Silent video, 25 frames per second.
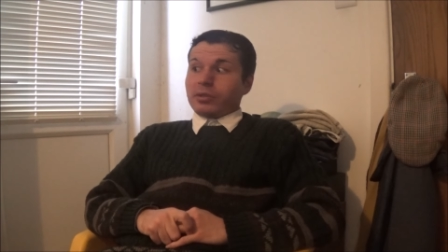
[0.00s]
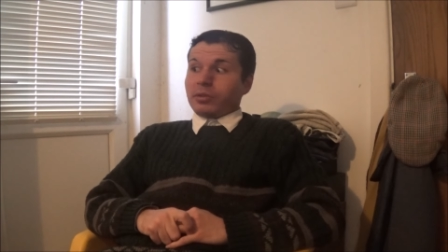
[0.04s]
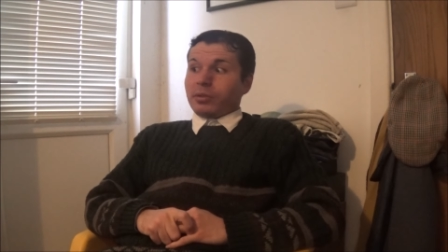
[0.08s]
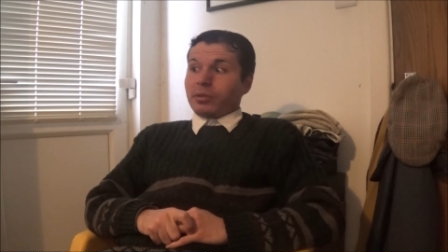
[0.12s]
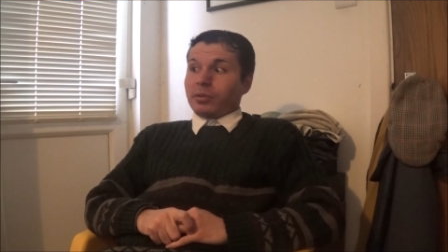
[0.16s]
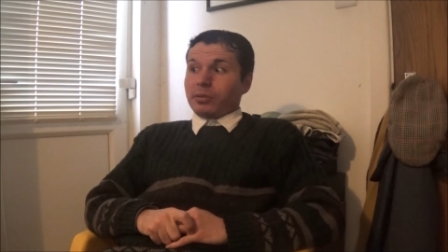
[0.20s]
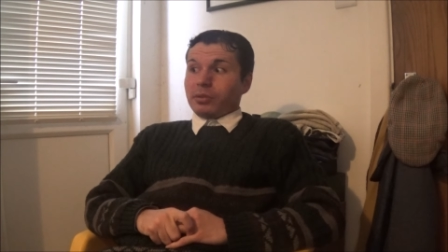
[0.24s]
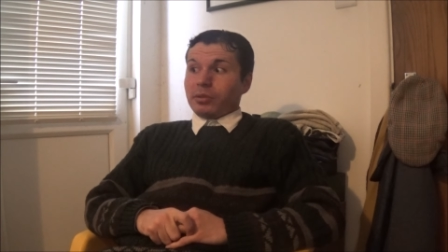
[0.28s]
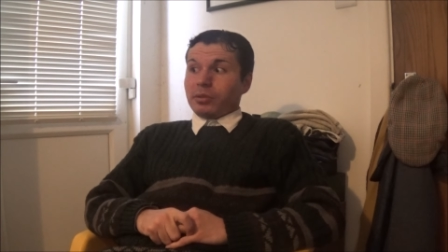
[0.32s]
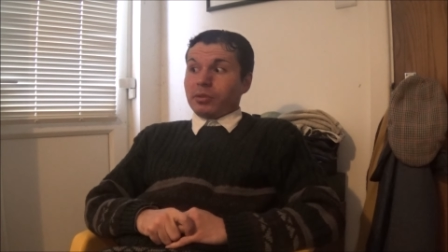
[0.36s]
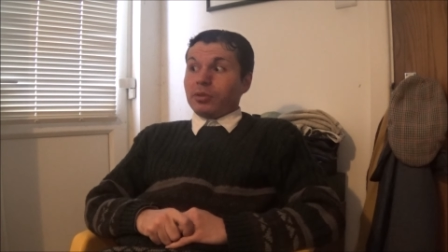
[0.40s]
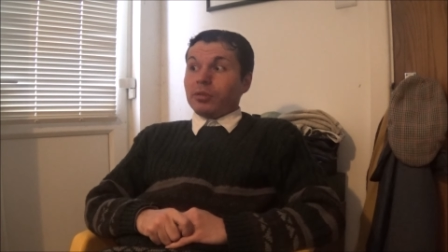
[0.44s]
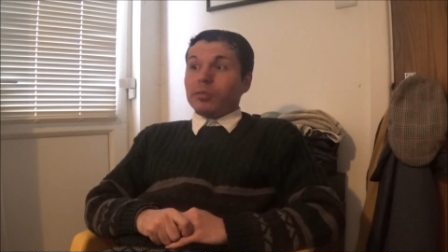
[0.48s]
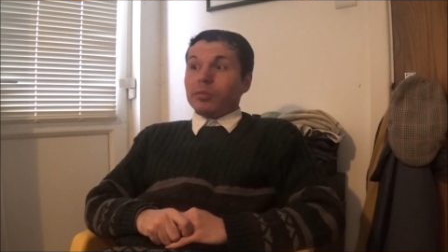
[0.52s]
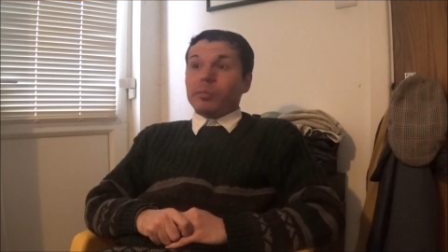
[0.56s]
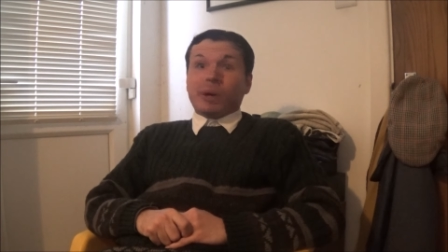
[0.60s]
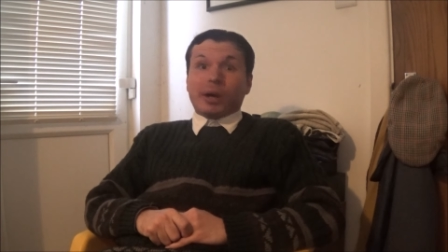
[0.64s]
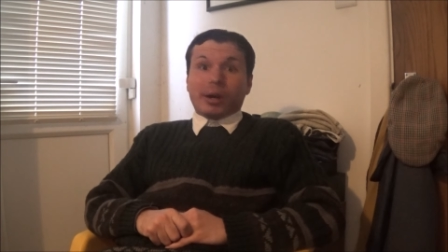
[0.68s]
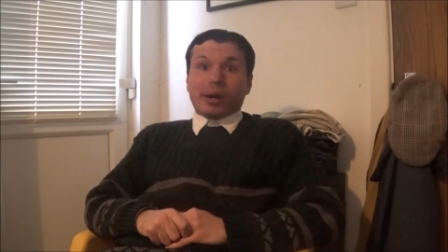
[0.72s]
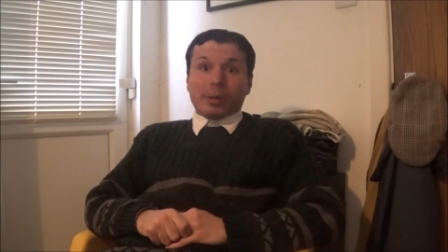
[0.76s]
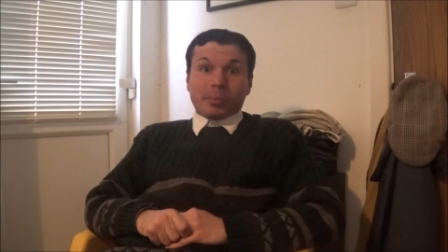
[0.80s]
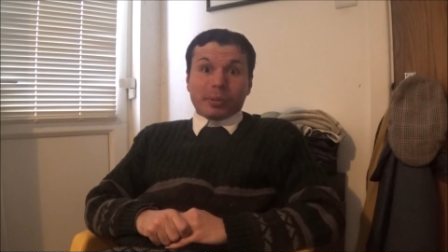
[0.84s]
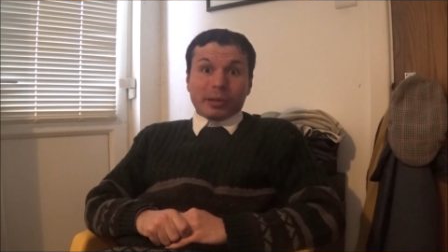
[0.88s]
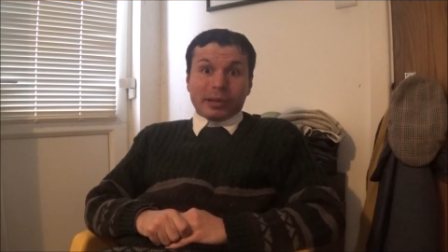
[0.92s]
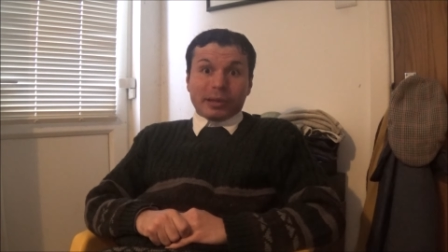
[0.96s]
or the new
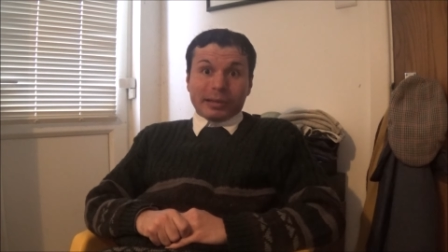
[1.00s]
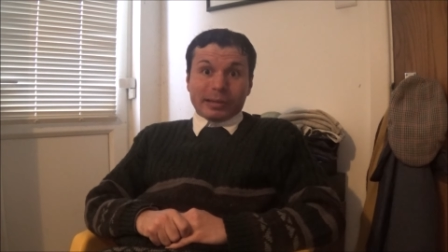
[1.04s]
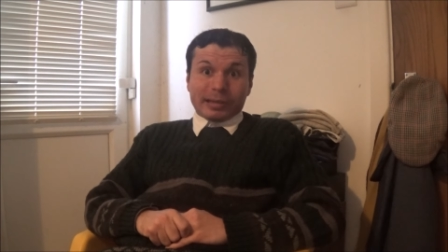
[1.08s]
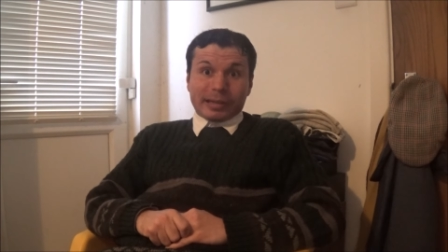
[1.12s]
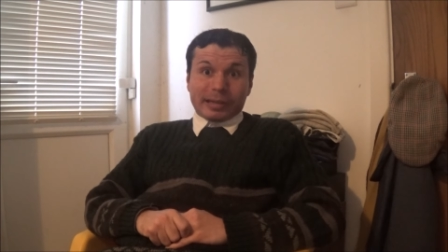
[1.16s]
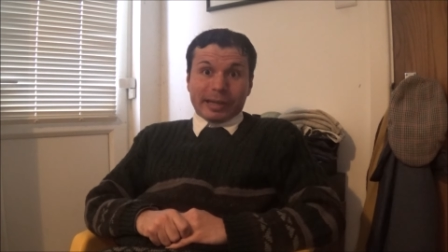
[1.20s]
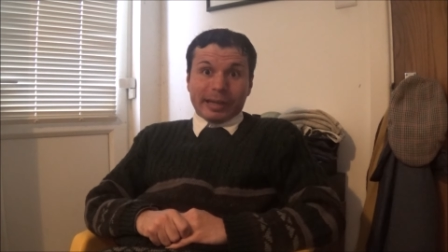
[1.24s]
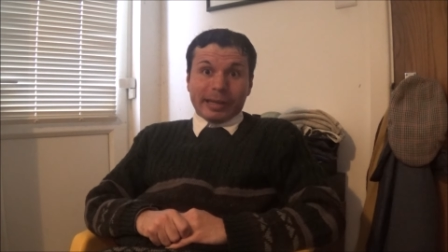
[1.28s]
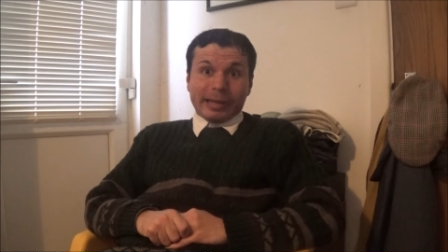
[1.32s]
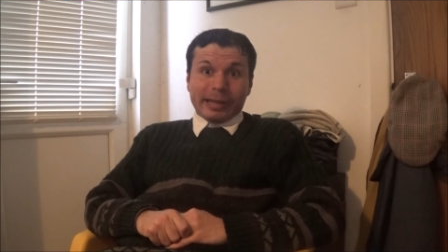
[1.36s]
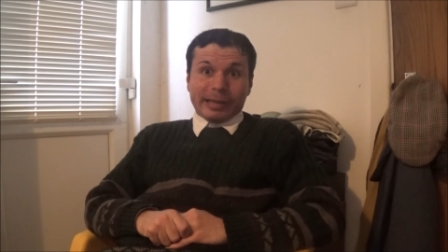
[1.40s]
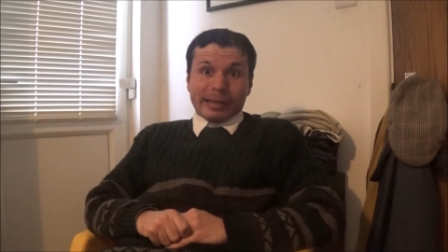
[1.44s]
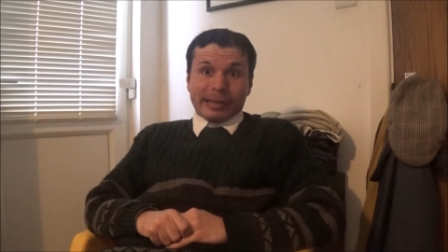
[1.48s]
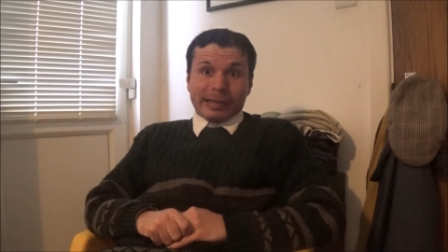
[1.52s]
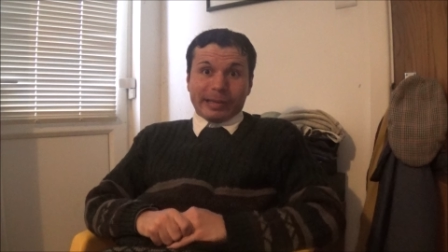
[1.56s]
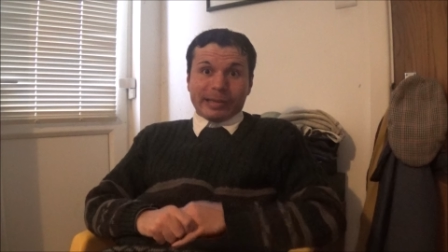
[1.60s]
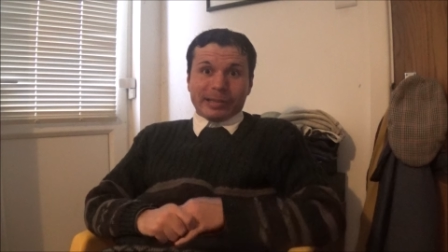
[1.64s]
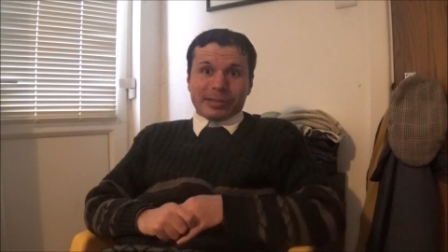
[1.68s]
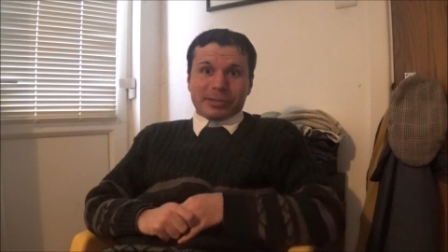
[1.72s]
Barbie and Cairn,